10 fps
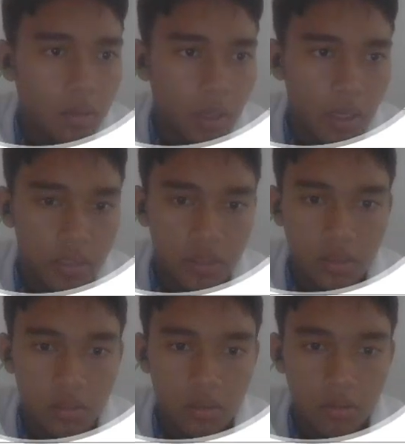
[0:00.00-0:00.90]
Add
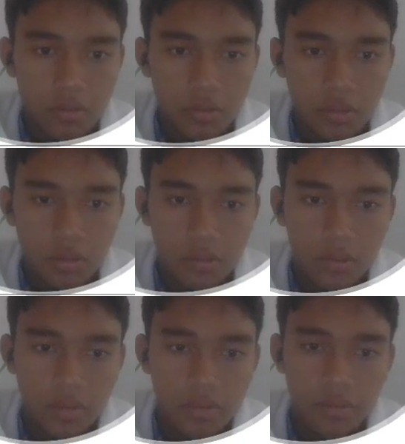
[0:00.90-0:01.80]
a horizontal
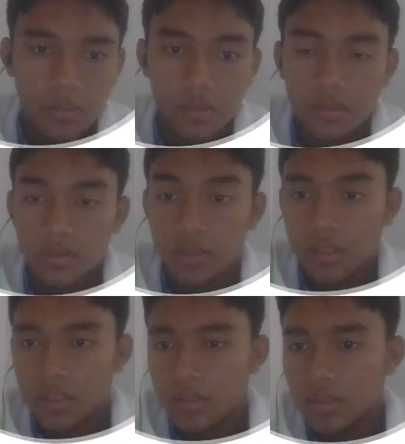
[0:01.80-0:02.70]
arrangement
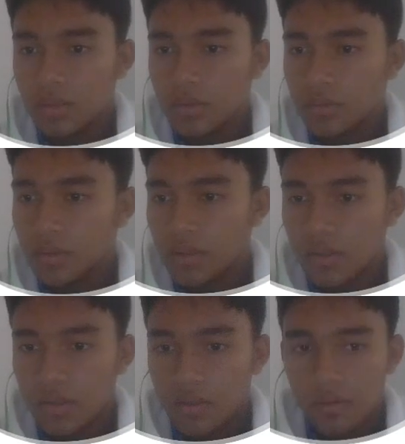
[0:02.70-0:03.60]
inside.
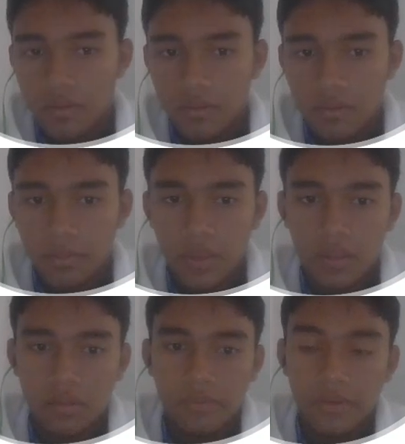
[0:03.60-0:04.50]
Make it
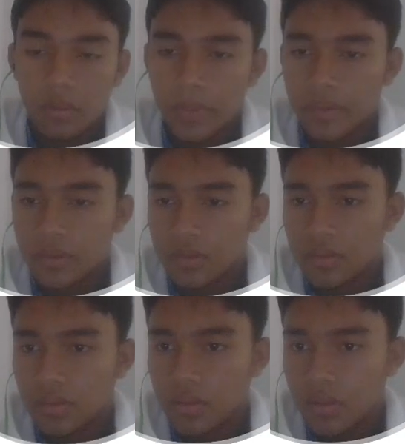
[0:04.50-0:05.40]
fill parent.
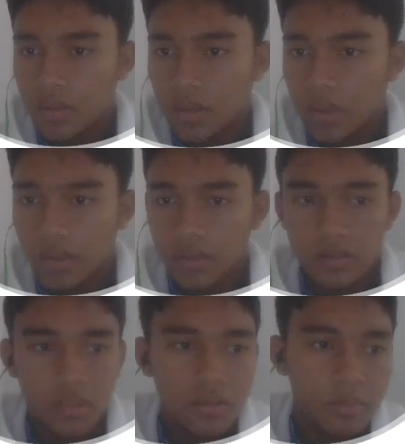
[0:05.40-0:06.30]

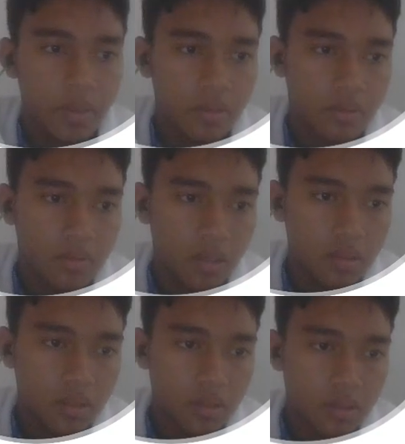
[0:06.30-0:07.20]
Change the background
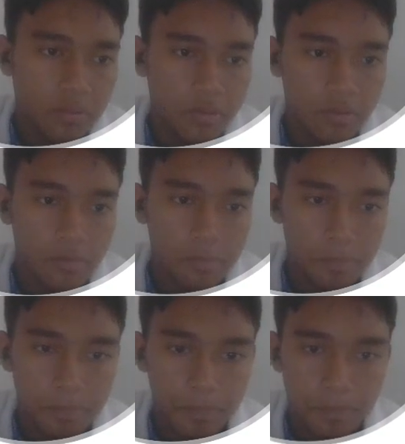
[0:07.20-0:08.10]
color to none.
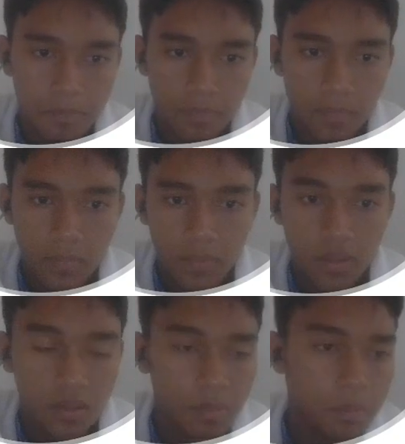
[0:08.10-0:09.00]

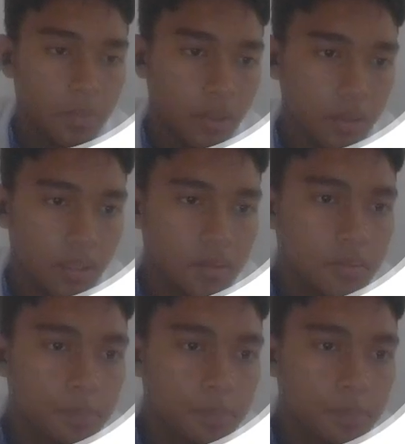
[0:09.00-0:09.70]
Yep, like that.